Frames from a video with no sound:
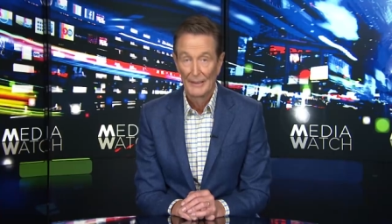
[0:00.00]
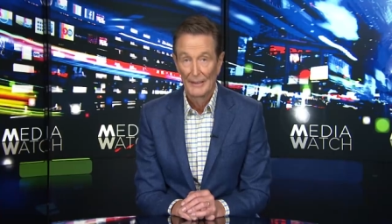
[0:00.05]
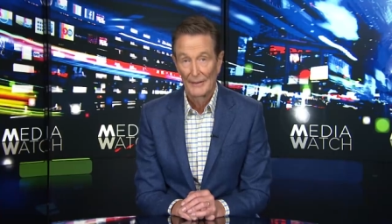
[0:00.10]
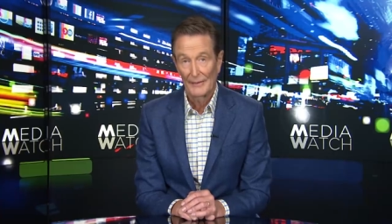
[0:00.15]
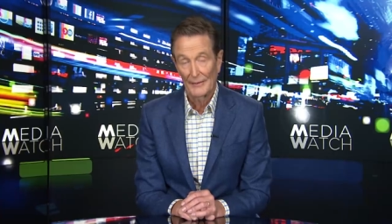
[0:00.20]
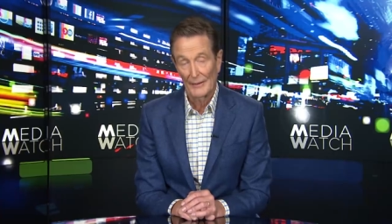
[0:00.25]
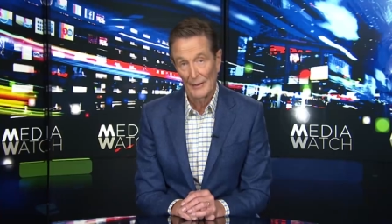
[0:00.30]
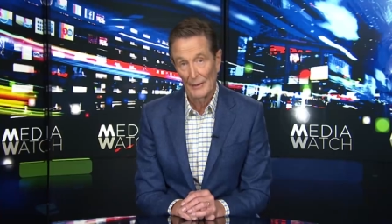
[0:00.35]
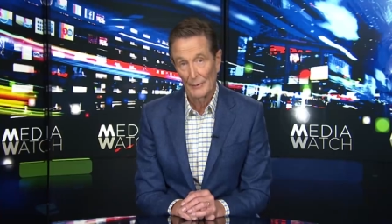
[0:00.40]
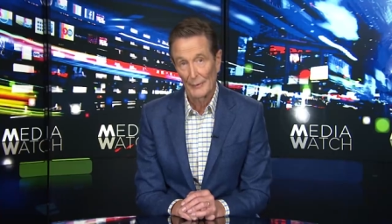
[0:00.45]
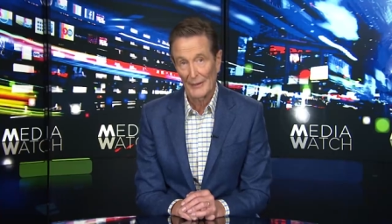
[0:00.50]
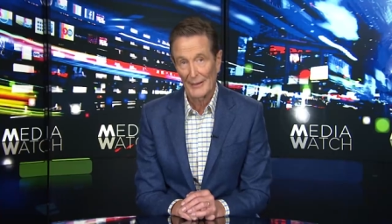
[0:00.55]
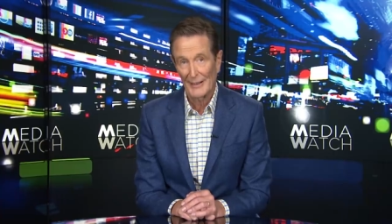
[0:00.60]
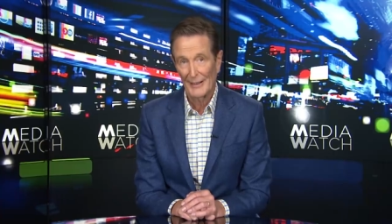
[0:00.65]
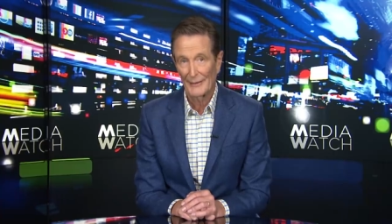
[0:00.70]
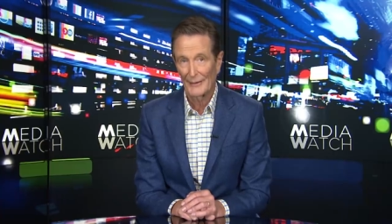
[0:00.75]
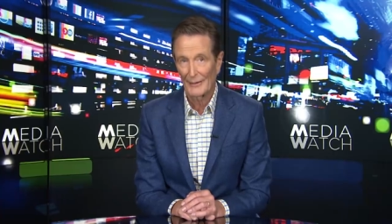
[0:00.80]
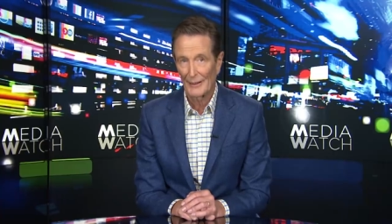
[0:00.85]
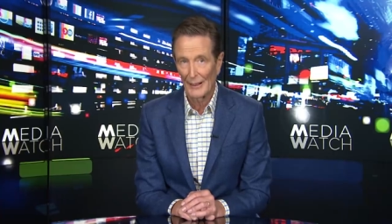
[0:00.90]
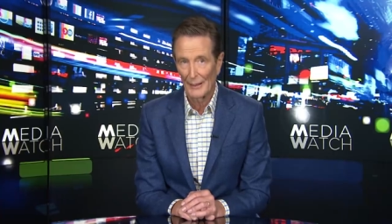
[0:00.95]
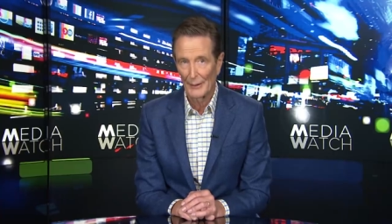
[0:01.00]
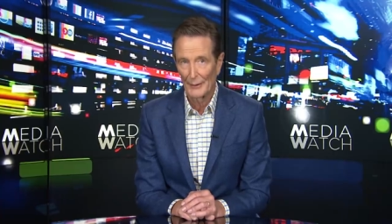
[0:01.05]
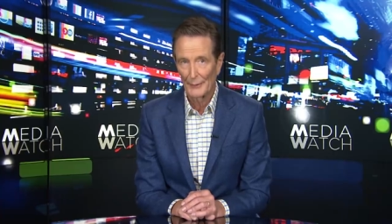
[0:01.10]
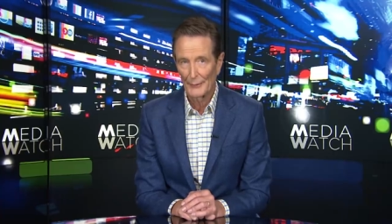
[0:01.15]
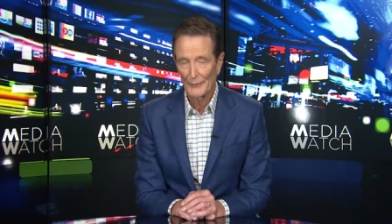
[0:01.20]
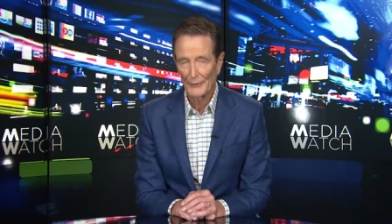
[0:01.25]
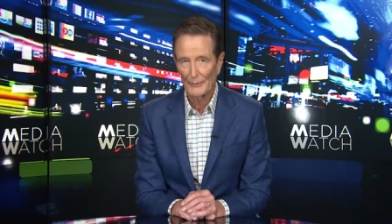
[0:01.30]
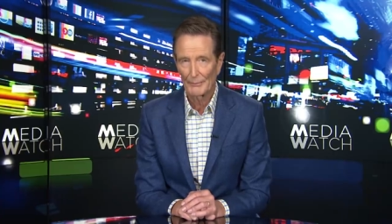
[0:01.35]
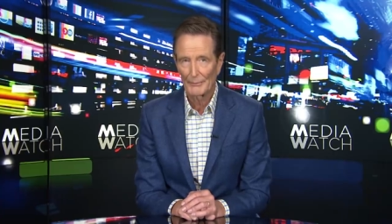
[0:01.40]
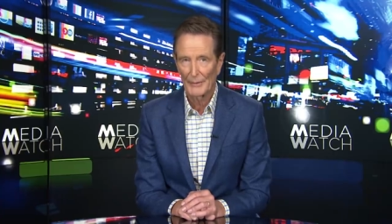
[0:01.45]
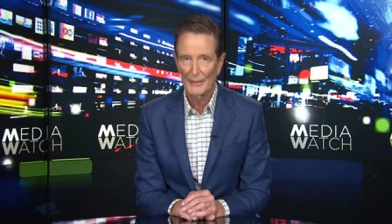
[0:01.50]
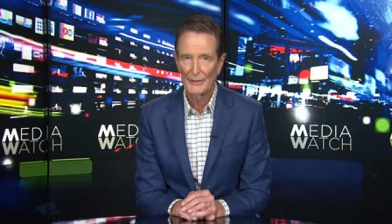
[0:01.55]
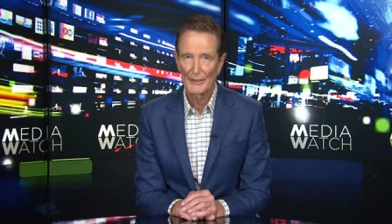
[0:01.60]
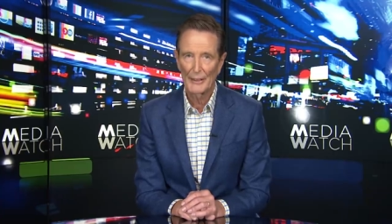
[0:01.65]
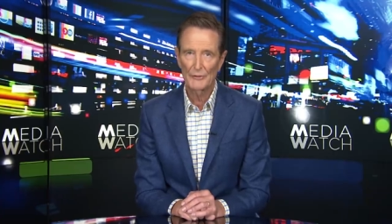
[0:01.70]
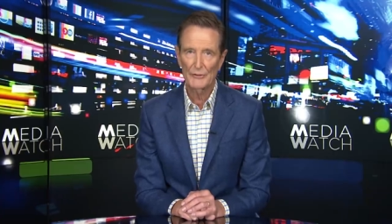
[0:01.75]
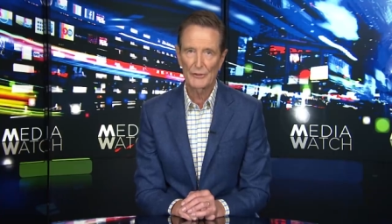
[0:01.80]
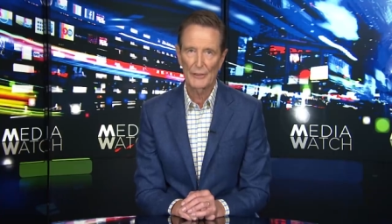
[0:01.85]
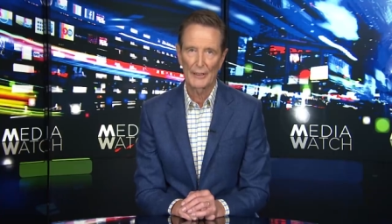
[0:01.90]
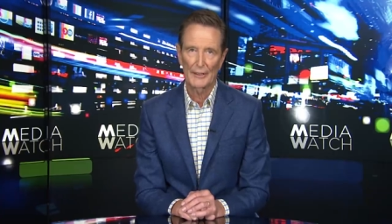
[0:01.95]
So, with the case closed and
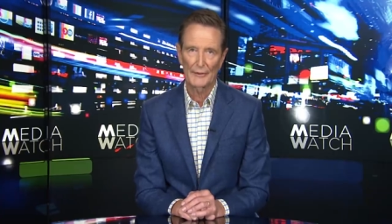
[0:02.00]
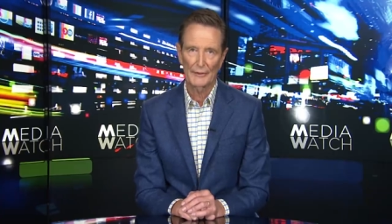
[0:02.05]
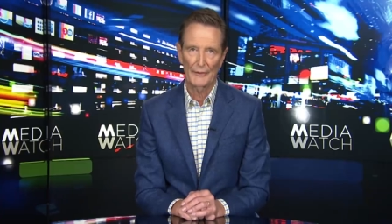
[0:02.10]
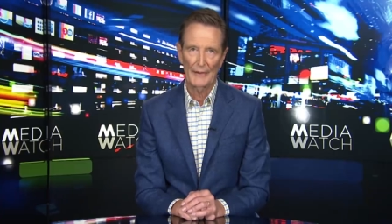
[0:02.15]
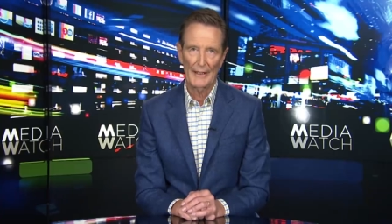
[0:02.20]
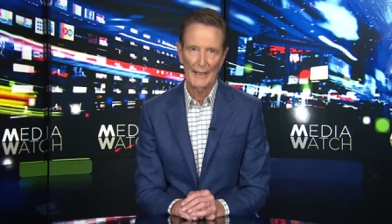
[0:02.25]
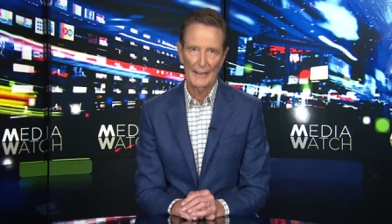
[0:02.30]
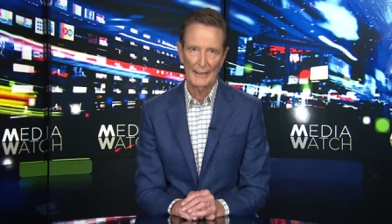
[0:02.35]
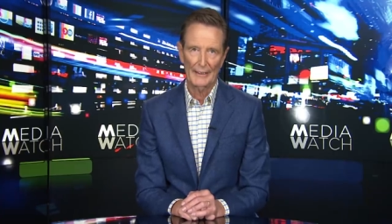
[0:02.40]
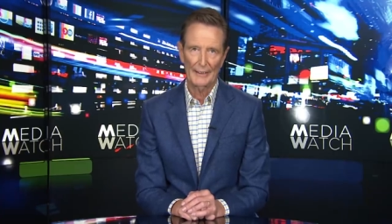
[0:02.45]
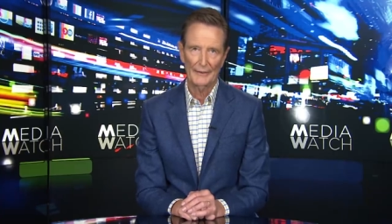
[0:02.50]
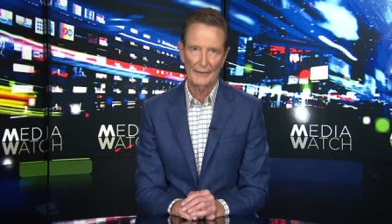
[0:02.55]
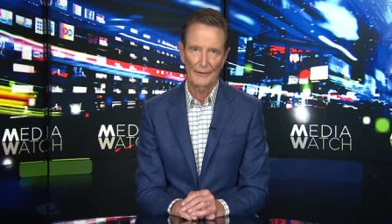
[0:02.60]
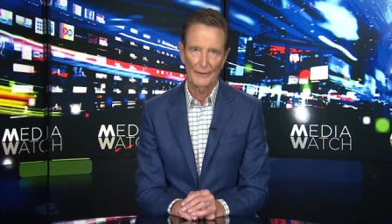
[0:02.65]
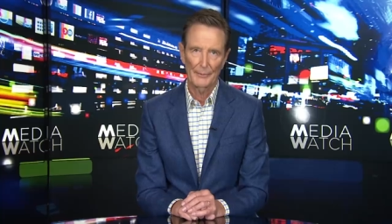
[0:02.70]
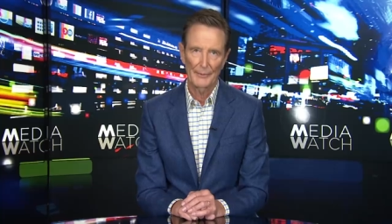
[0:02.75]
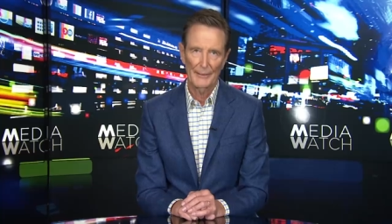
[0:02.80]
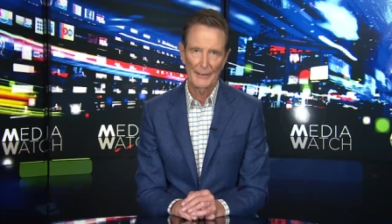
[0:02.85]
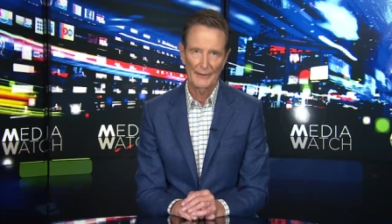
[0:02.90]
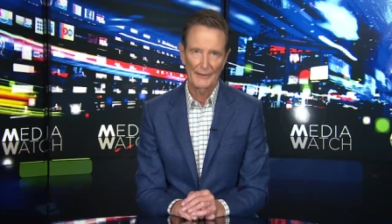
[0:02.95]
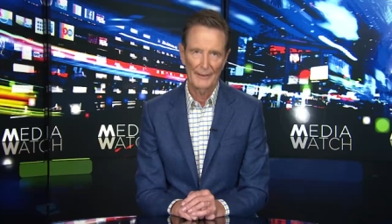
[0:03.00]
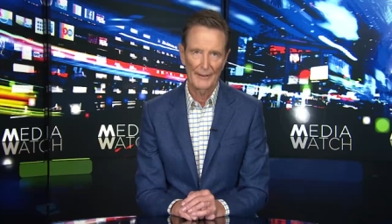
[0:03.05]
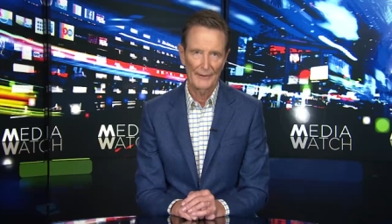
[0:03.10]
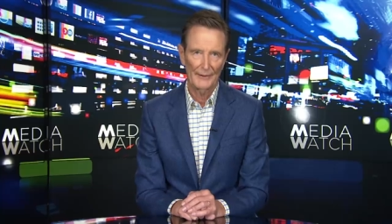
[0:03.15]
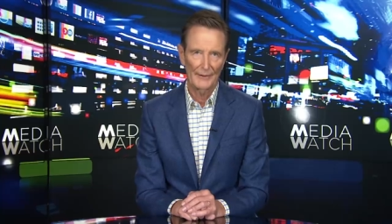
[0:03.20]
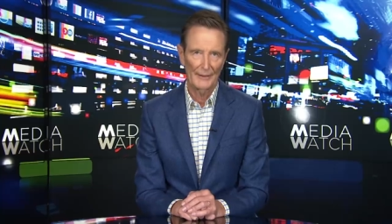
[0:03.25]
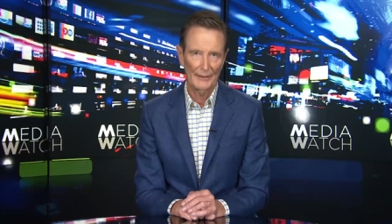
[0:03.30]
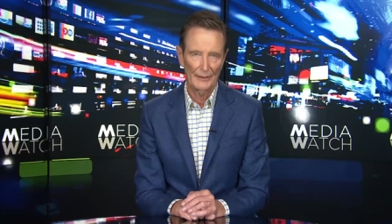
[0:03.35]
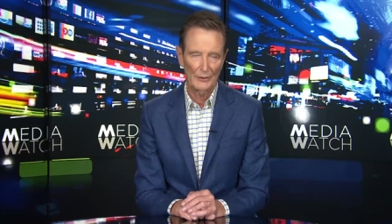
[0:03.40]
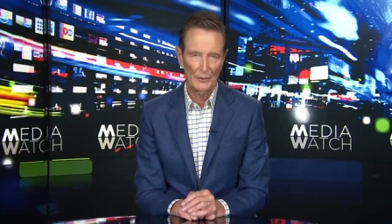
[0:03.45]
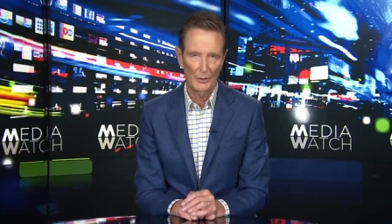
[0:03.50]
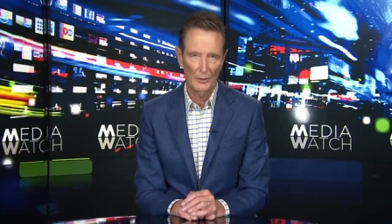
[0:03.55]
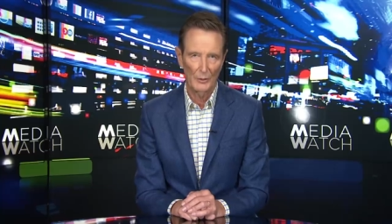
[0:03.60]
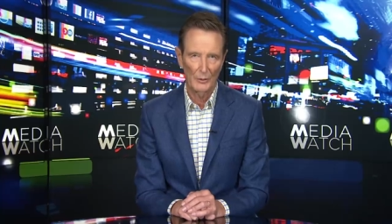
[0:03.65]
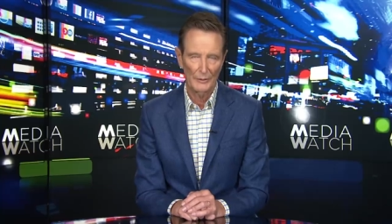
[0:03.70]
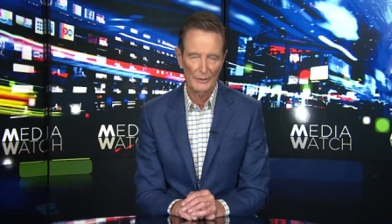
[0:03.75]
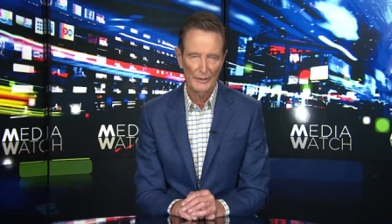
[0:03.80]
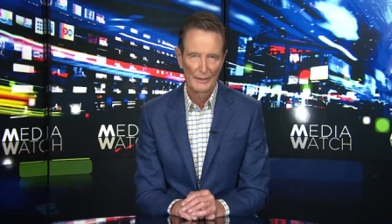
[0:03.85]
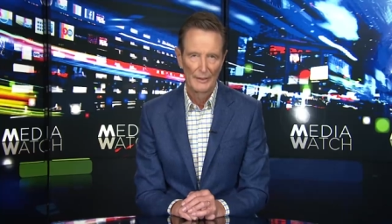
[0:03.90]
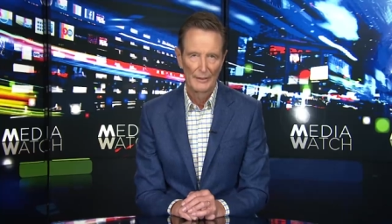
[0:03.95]
no chance of the allegations being tested in
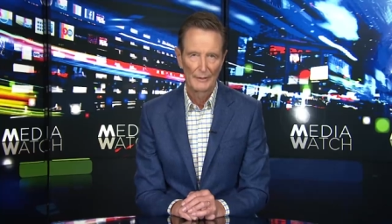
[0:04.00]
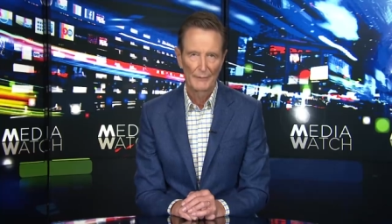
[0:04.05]
court,